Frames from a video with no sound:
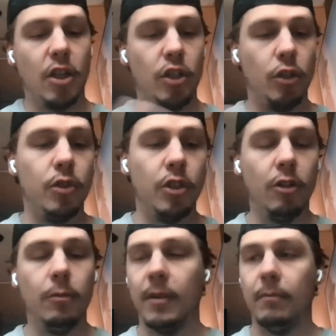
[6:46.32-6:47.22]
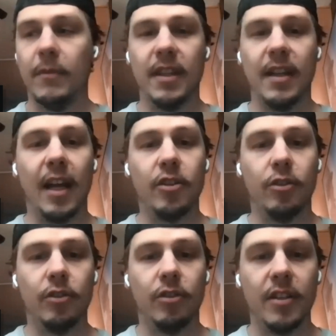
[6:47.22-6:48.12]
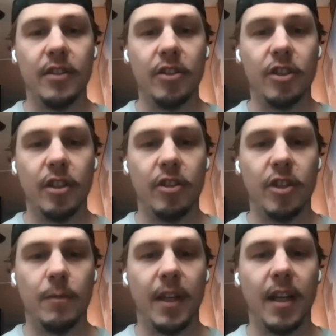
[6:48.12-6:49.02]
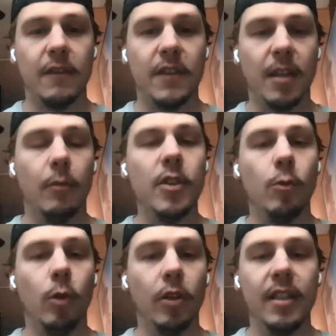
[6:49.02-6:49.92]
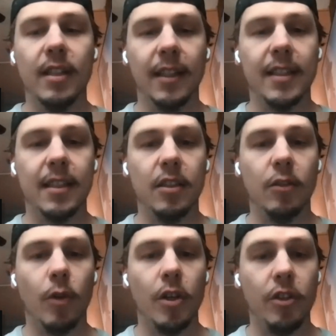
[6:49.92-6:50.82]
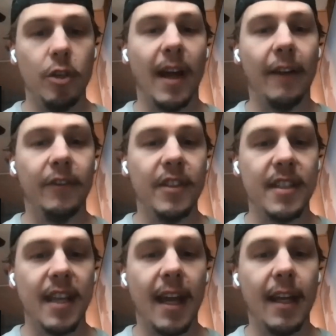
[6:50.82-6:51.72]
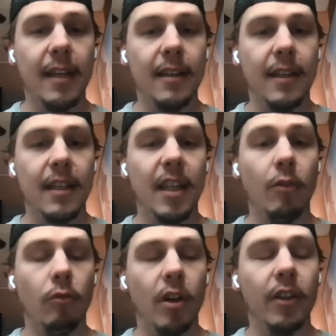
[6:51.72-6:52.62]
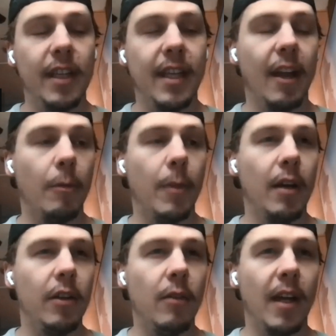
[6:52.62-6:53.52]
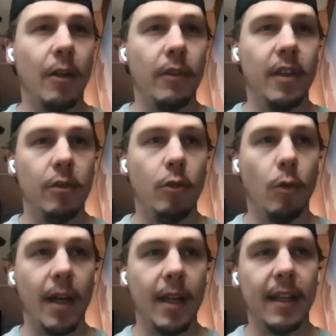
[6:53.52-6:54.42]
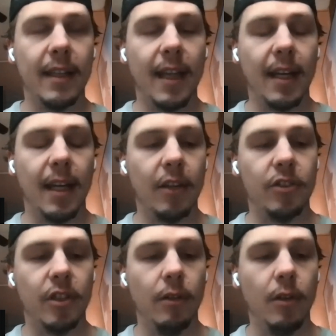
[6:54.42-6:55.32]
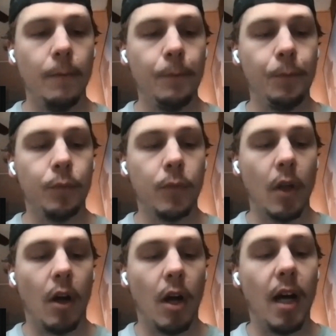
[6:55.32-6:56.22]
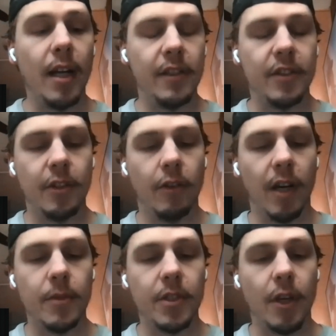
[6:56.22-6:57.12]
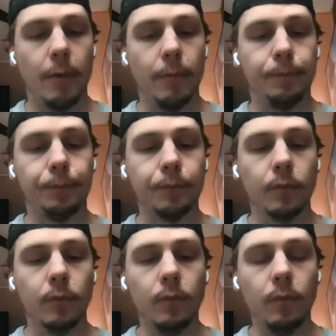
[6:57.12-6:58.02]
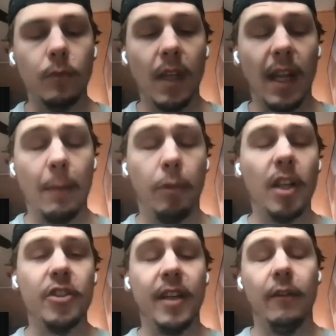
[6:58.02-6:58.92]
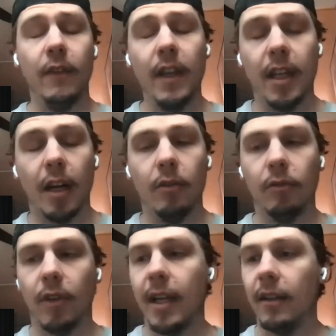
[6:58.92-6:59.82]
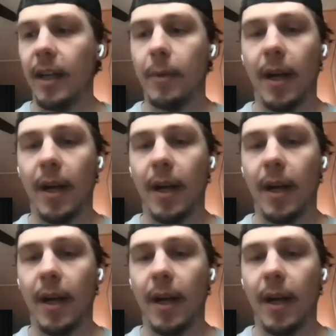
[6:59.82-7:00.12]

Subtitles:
YouTube is a natural transition, just because if someone's willing to listen to what you have to say, they really care about you. I don't think you quite get that connection on Instagram. So plus you get video, right? Like